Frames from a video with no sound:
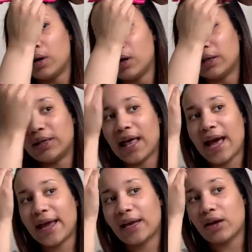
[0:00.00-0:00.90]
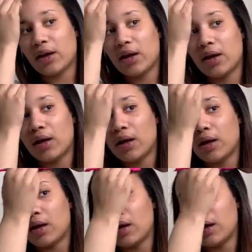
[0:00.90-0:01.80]
Like,
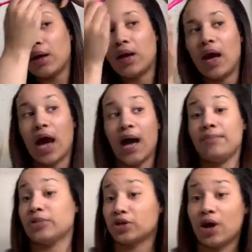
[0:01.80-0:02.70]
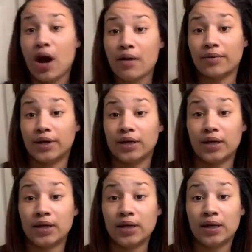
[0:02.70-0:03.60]
I'm sorry,
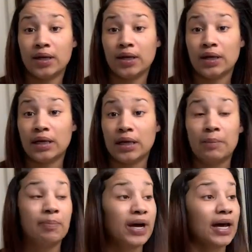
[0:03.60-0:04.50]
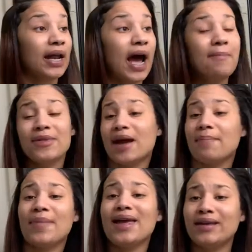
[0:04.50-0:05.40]
but I'm not
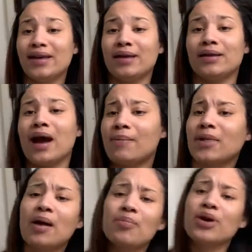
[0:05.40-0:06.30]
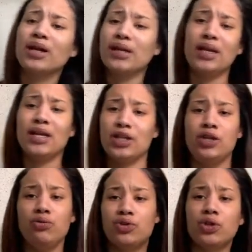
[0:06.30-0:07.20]
bringing in
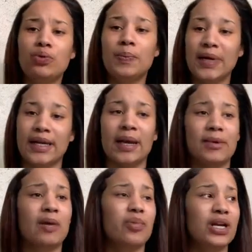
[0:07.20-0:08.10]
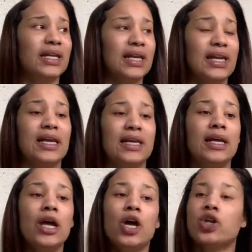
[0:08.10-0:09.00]
YouTube money. I'm not bringing in,
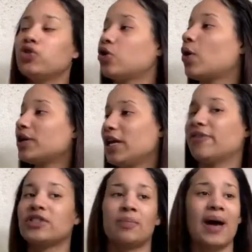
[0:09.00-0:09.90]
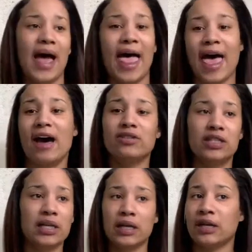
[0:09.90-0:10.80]
you know, enough to buy houses
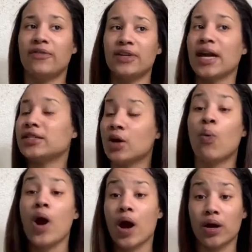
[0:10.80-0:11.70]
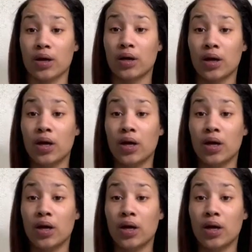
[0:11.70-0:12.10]
and enough not to work.